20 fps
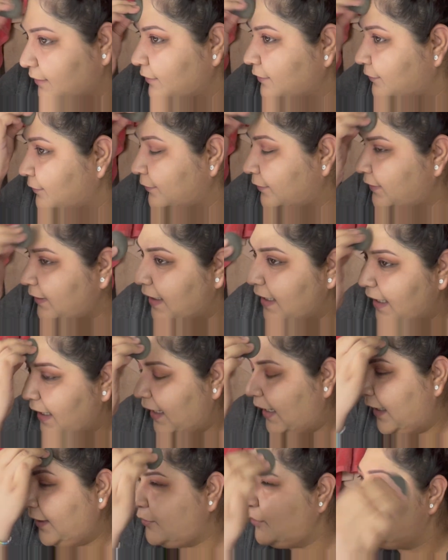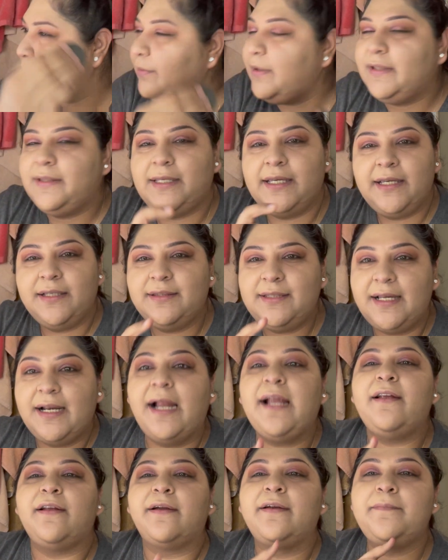dude. And you would think that
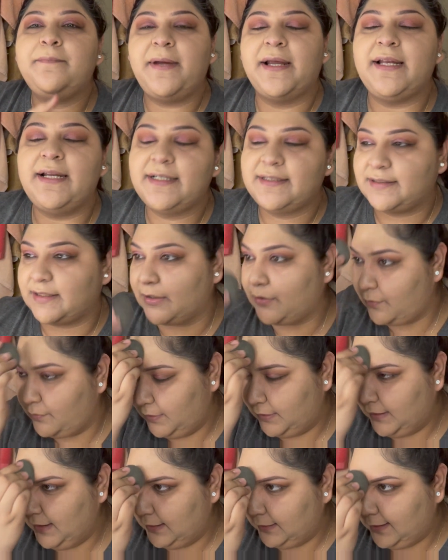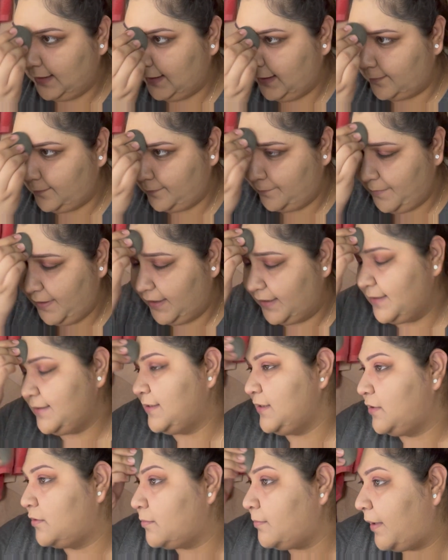I learned my lesson. You would think that I learned my
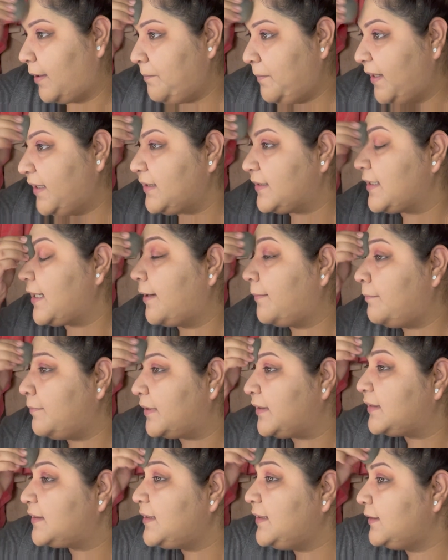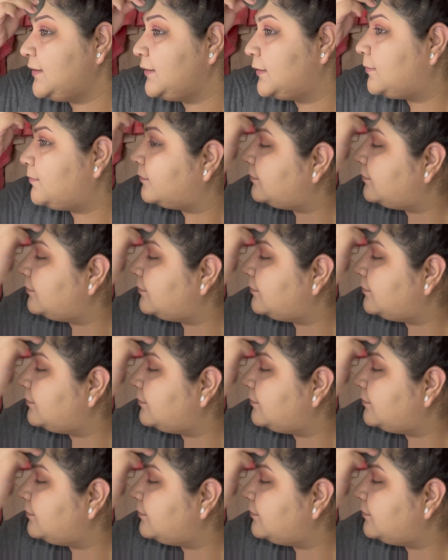lesson to mind my damn business.